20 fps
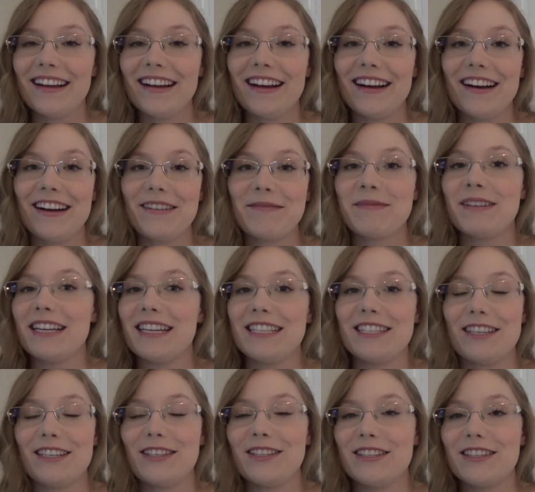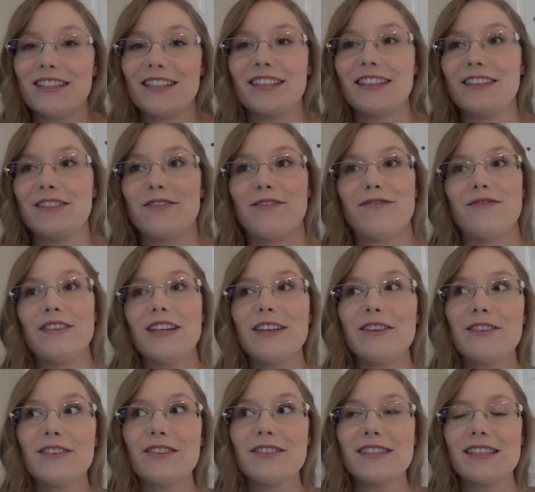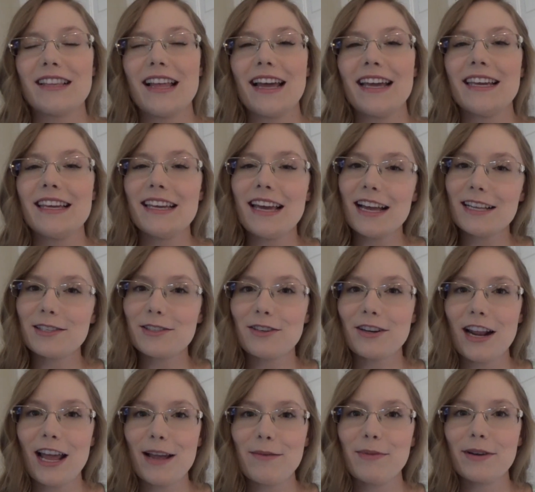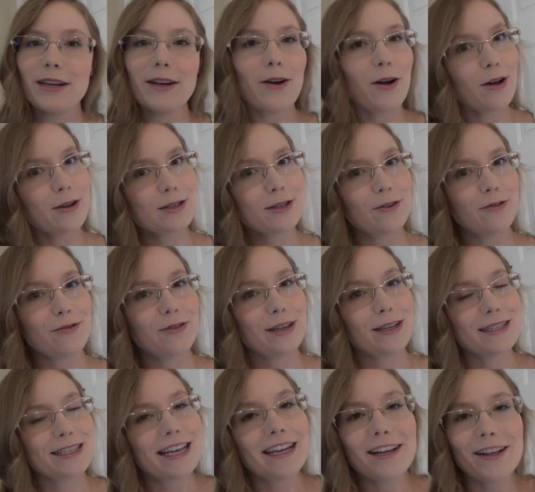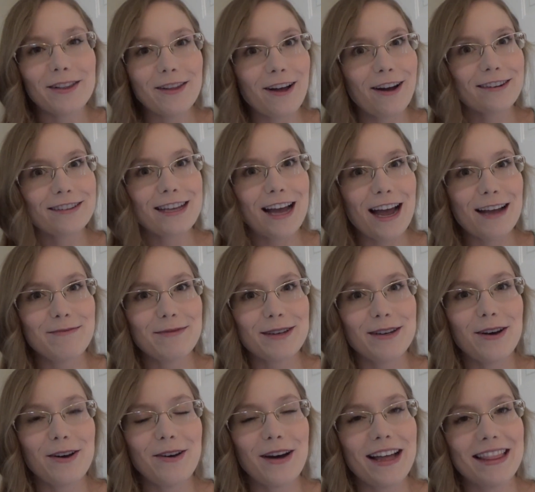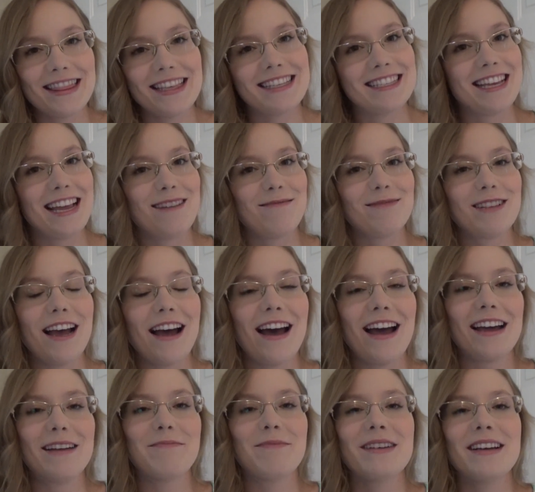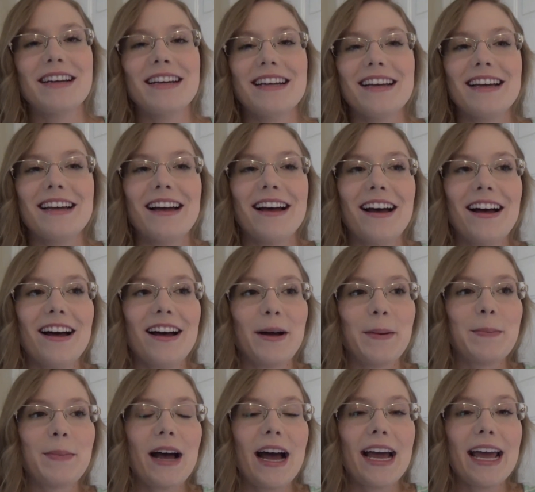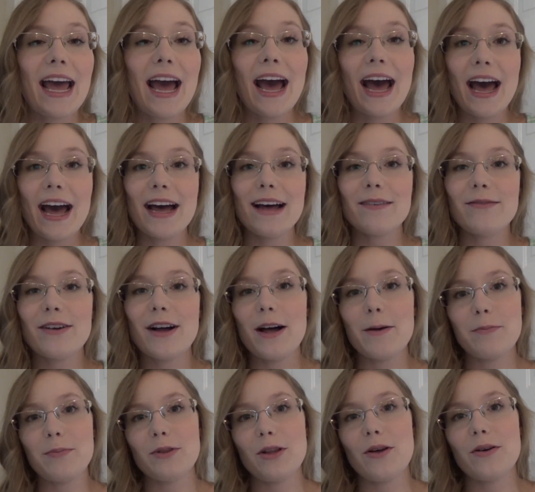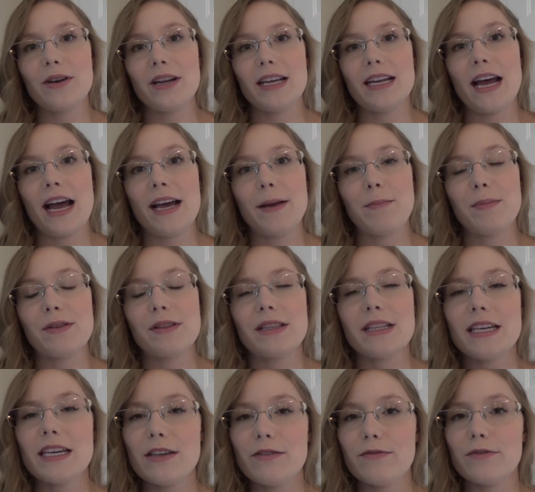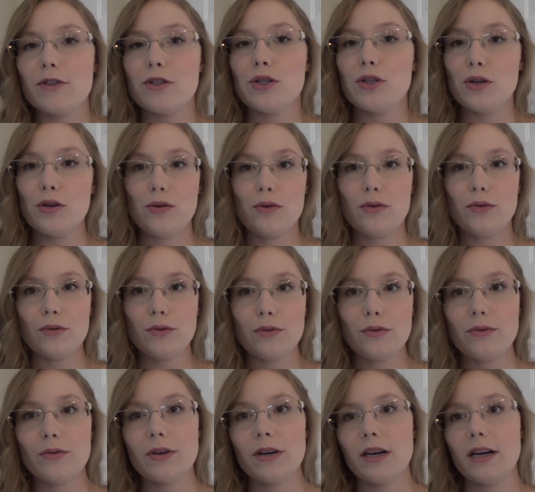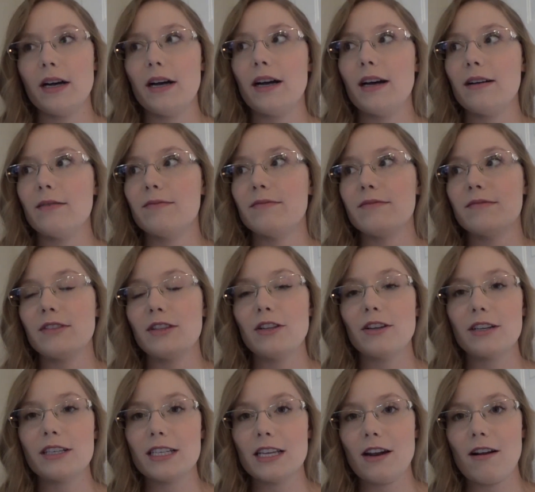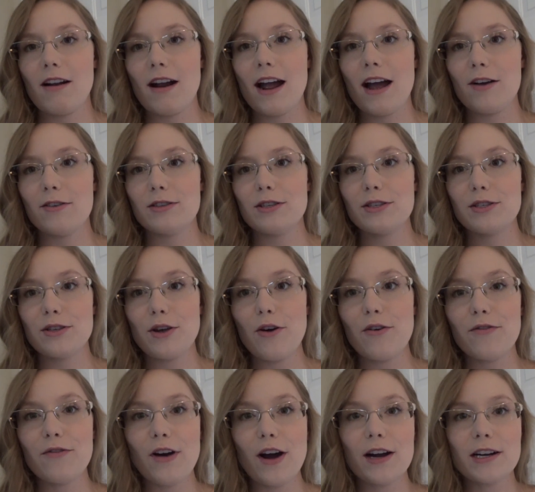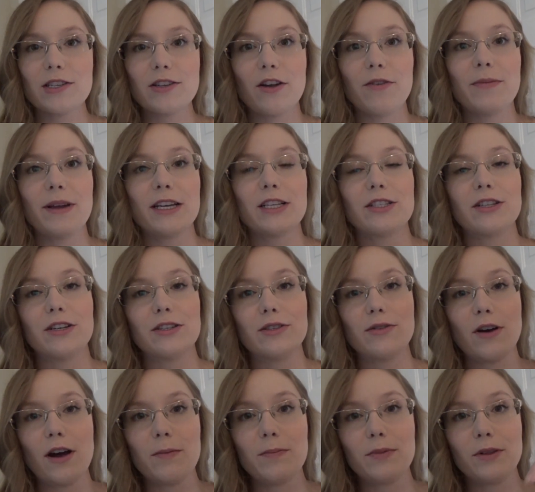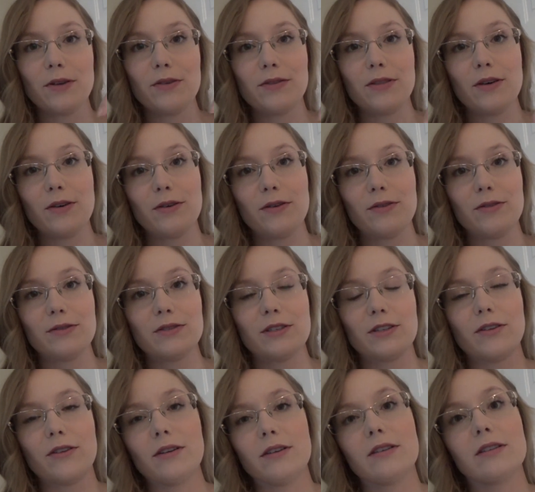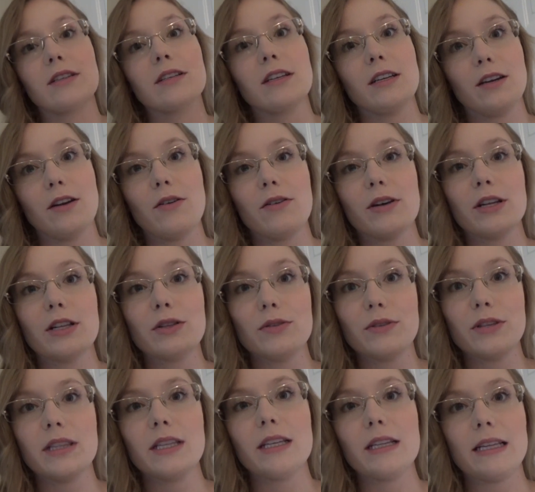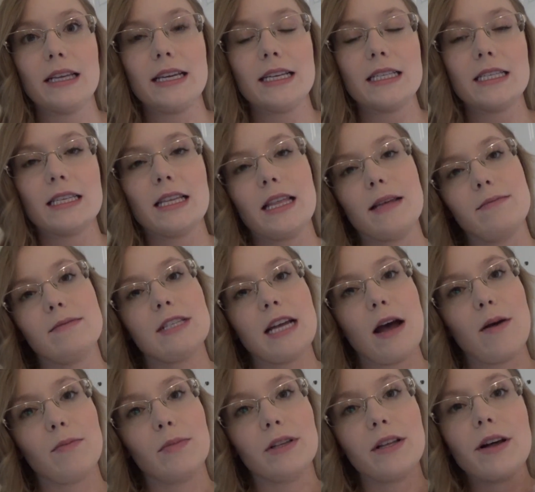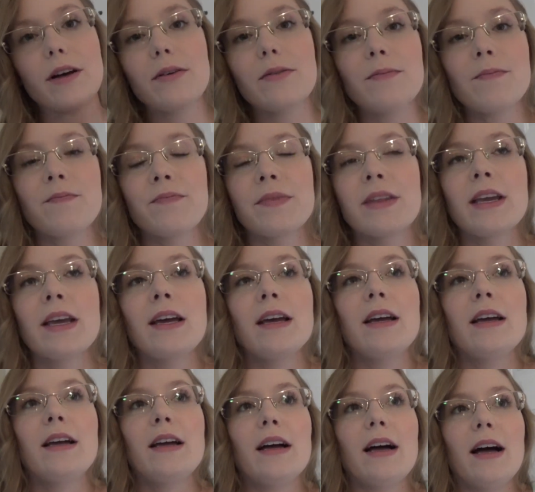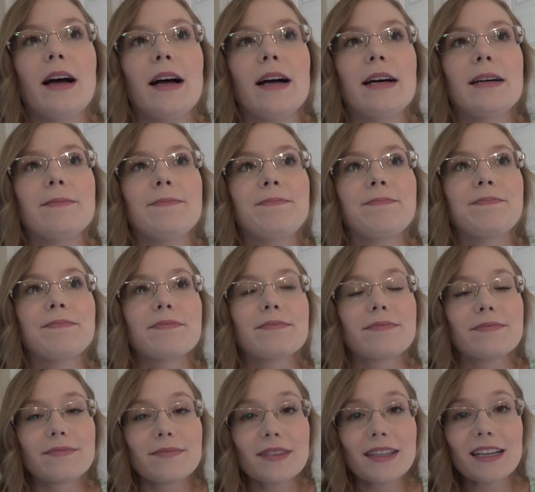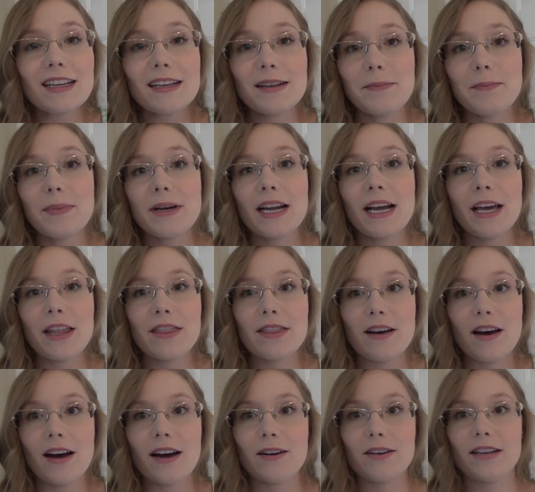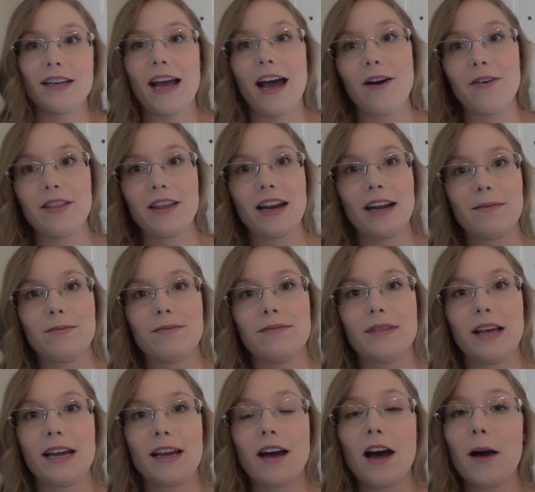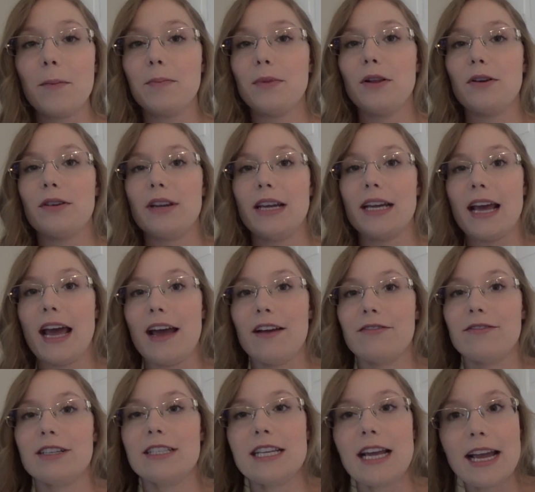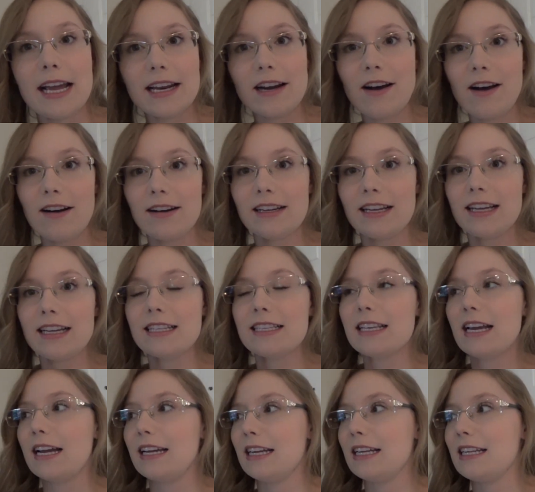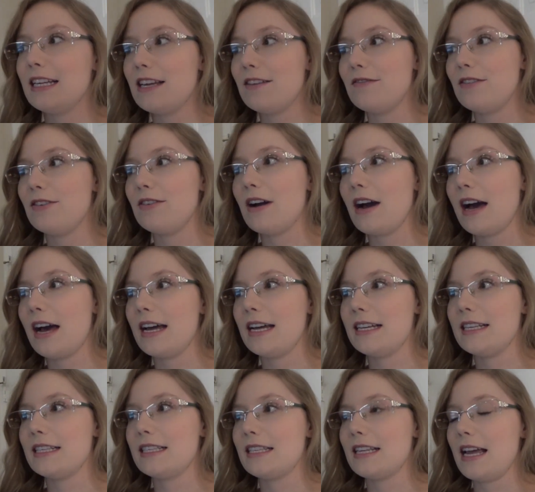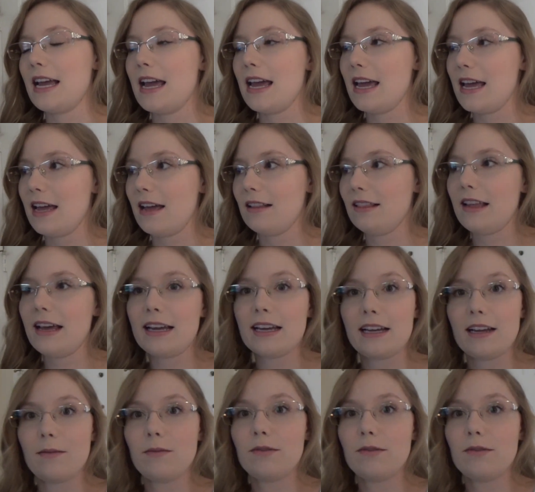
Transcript: Um, it just feels like yesterday, but it also feels like a long time ago at the same time. Um, I have uploaded, I believe, two um, looks at our house so far, so I'll make sure to upload those or, you know, include the links to them down below. Um, but I thought now that I'm like uploading every day in August, I could give you guys a, like